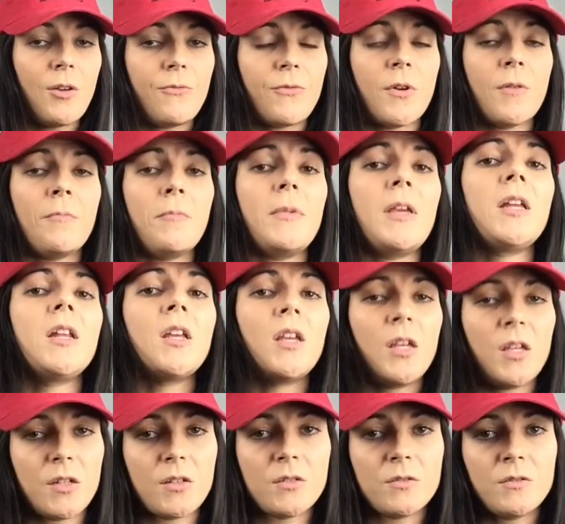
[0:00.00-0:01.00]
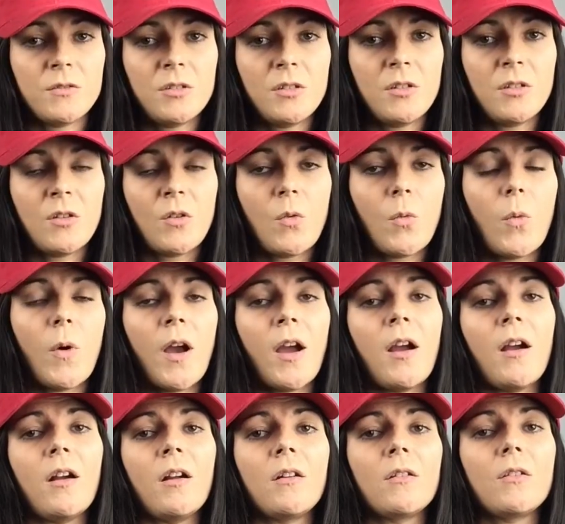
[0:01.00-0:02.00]
from me to you,
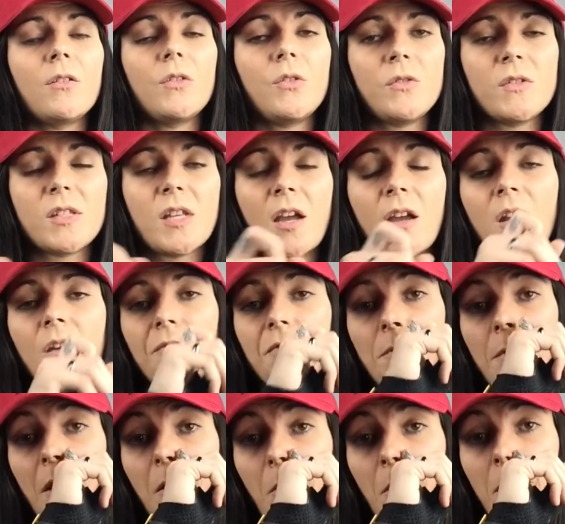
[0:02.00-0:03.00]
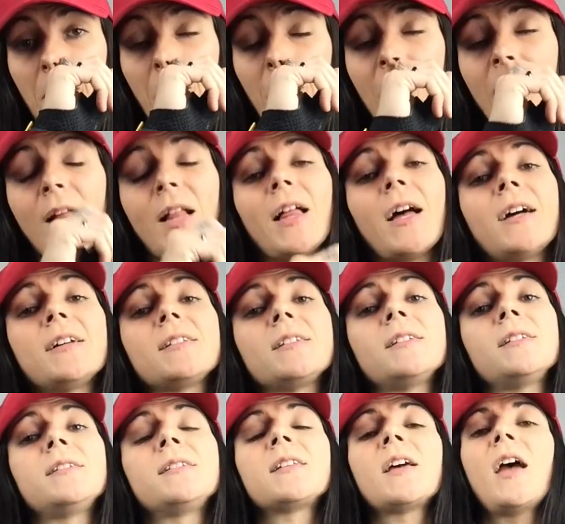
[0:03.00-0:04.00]
where you sign up for my one-to-one
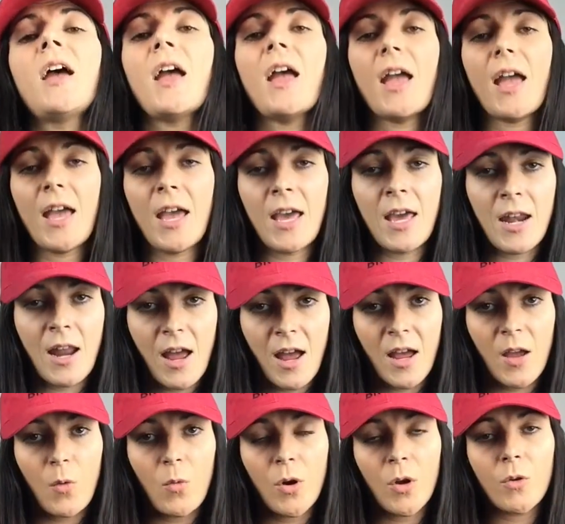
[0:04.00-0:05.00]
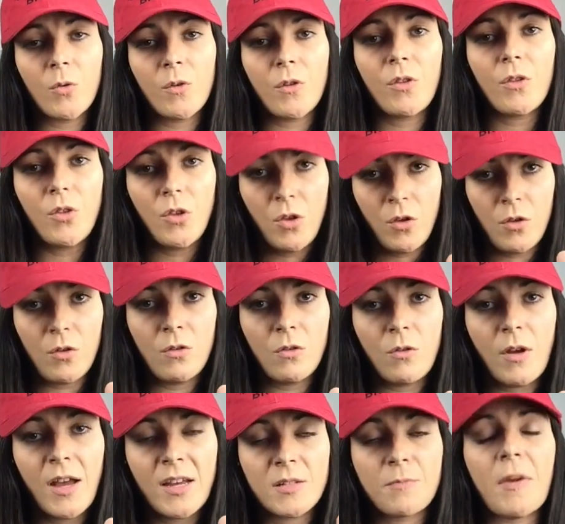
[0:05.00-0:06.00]
classes and I work with
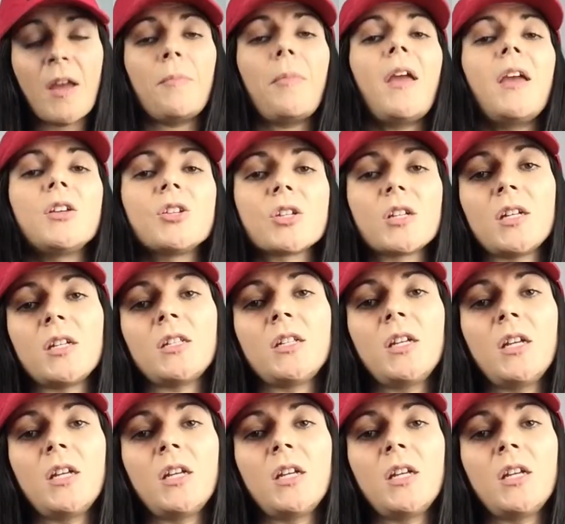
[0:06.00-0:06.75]
you as my patient